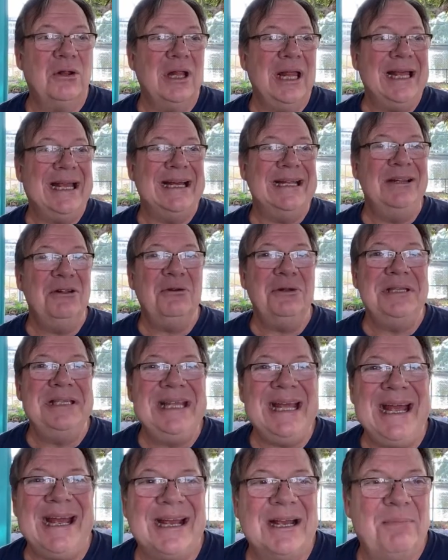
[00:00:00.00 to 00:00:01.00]
like a little
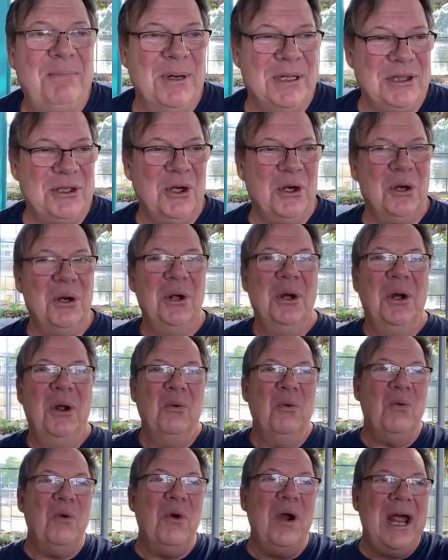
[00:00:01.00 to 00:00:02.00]
dick, but they're
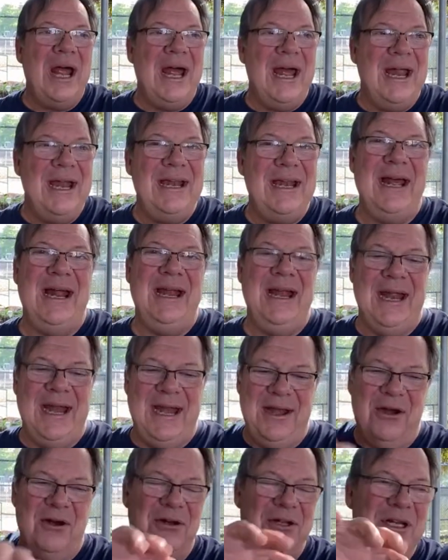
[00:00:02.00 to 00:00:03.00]
red and
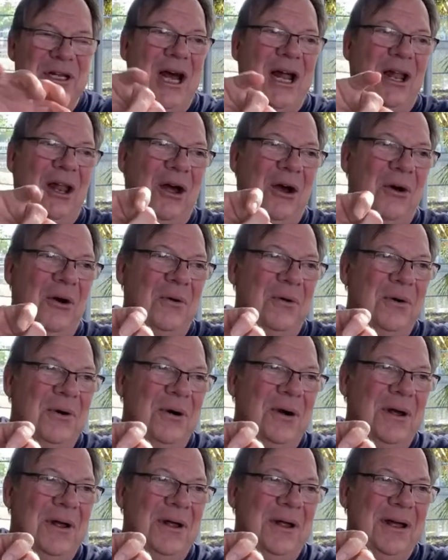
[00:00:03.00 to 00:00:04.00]
then they're yellow.
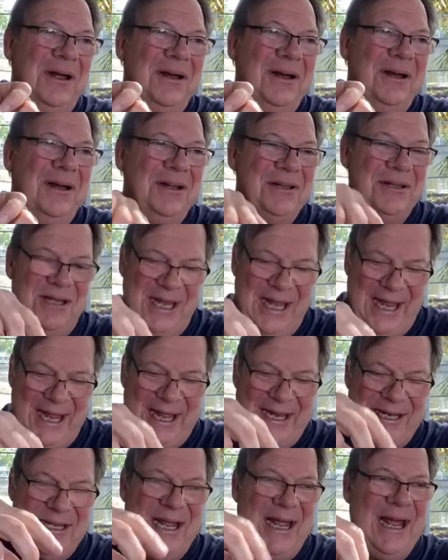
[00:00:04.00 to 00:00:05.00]
The
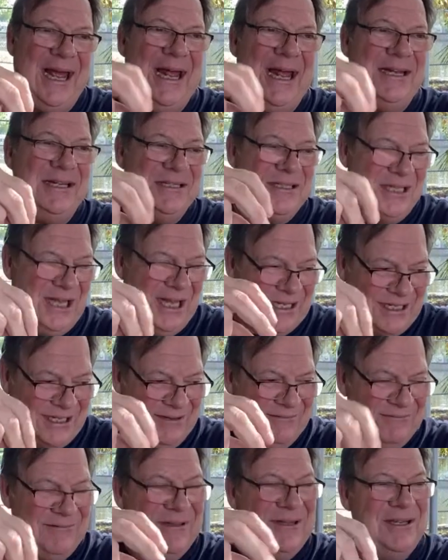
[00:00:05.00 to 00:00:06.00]
head's like
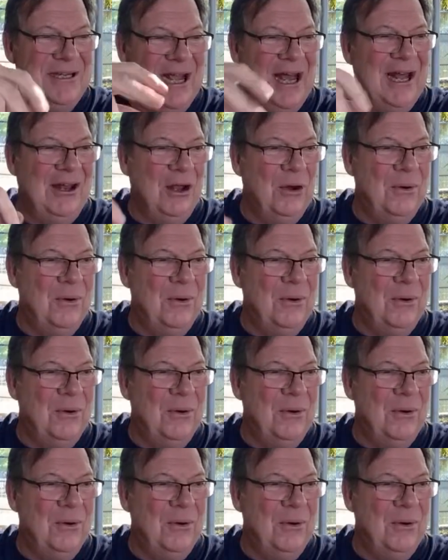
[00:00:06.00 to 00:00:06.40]
yellowish.